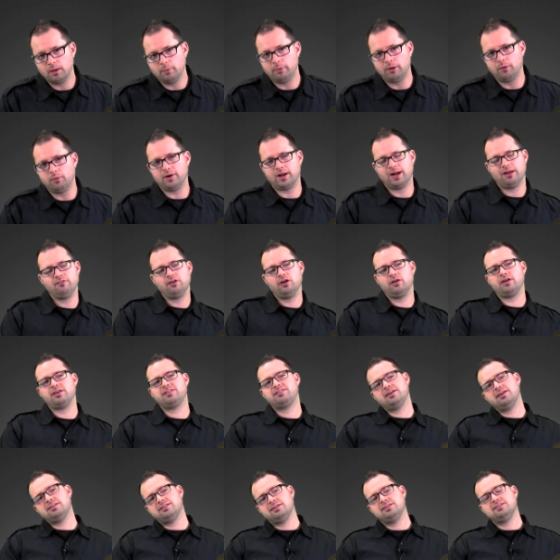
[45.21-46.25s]
but what I've
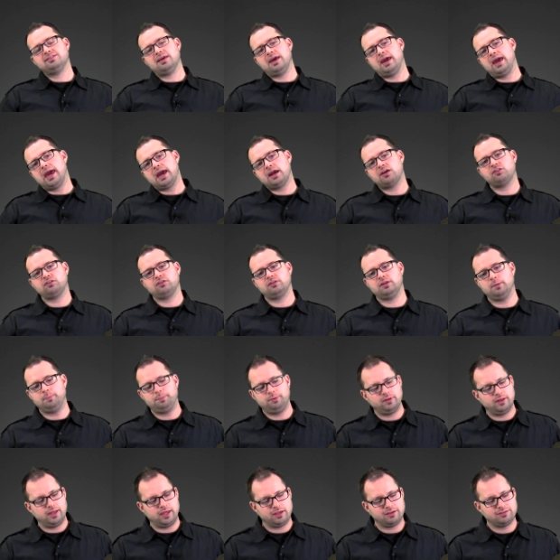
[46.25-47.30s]
noticed is he's actually
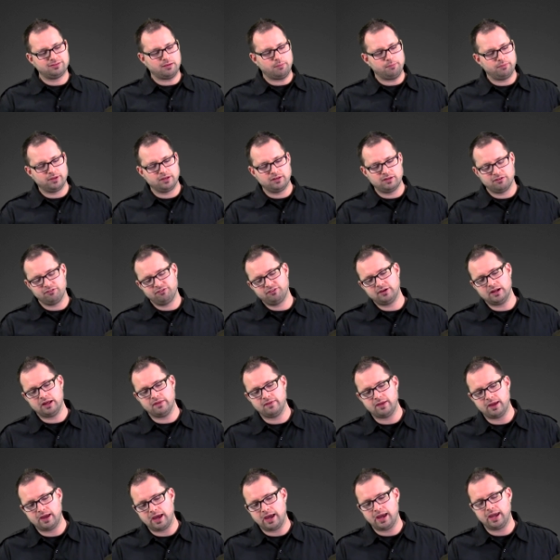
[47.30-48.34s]
playing something different on
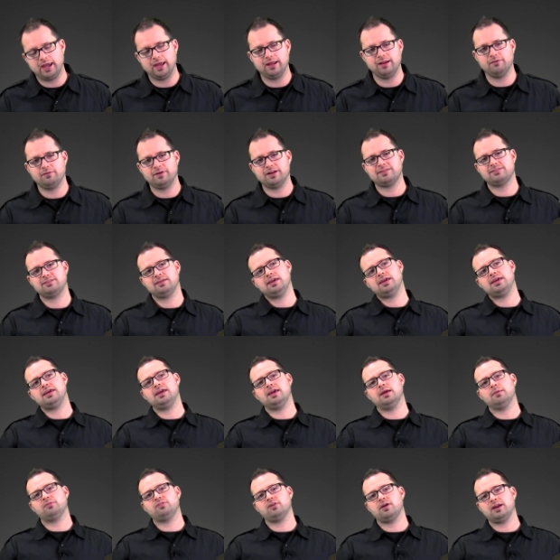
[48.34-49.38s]
the hi-hat. And when I say
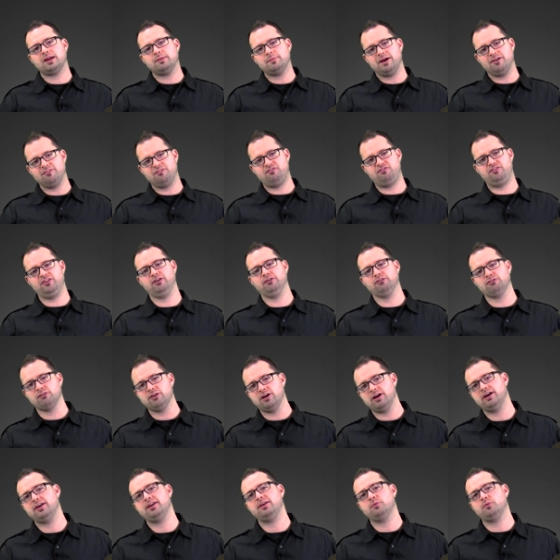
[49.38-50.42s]
he, I'm talking about Phil
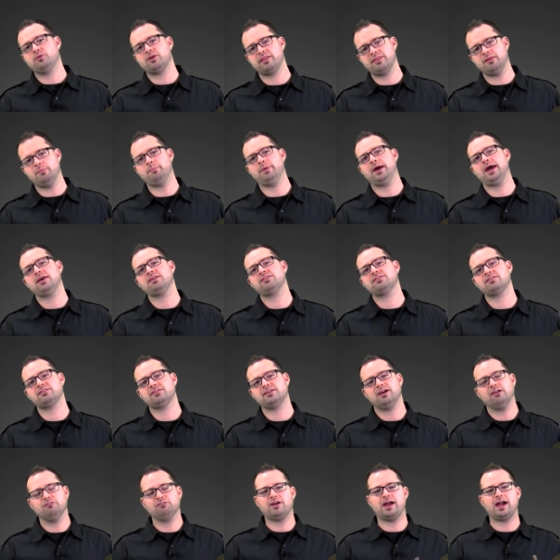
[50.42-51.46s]
Rudd, one of the best
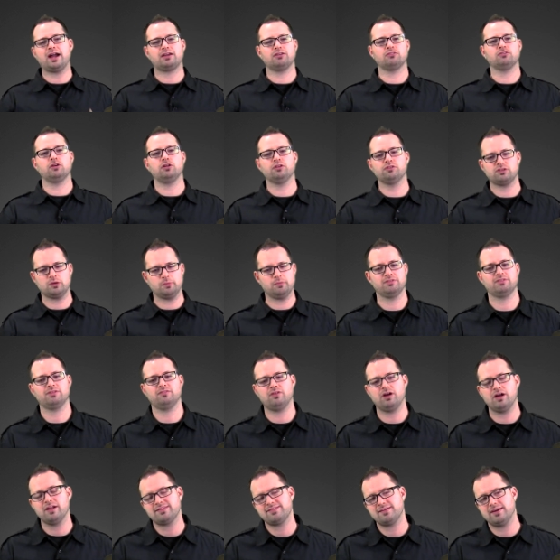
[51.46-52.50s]
rock and roll drummers of
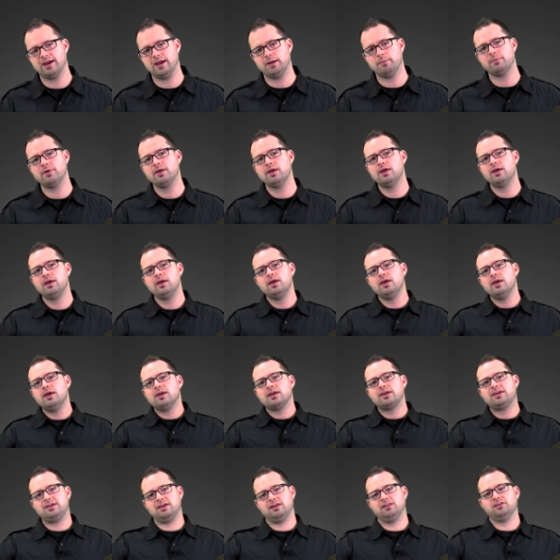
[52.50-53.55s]
all time.
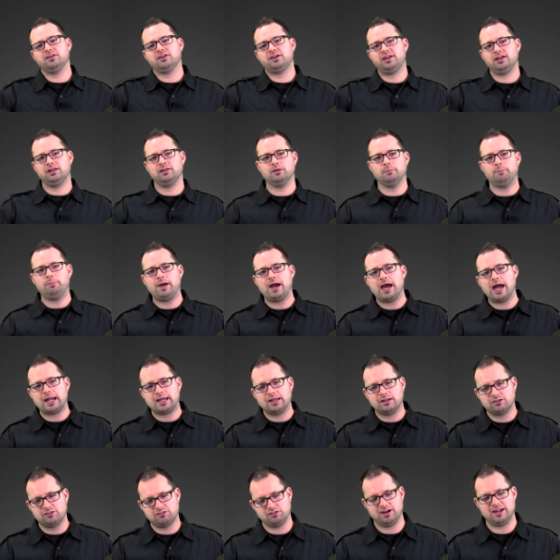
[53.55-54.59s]
Killer
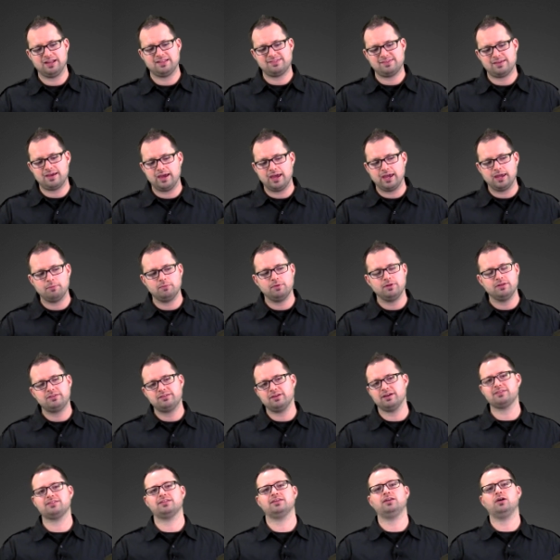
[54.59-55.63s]
pocket, great time,
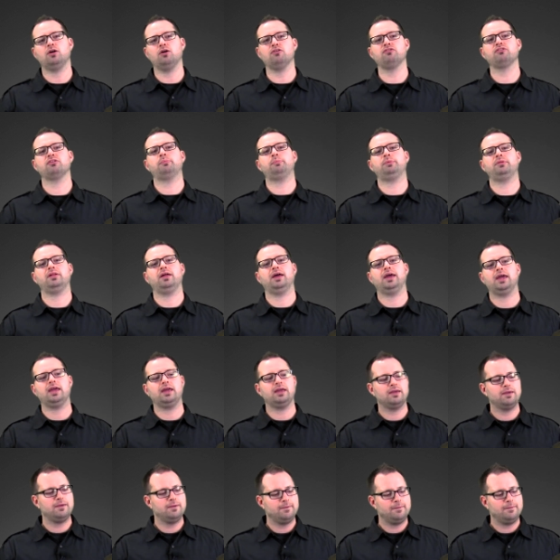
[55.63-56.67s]
doesn't overplay.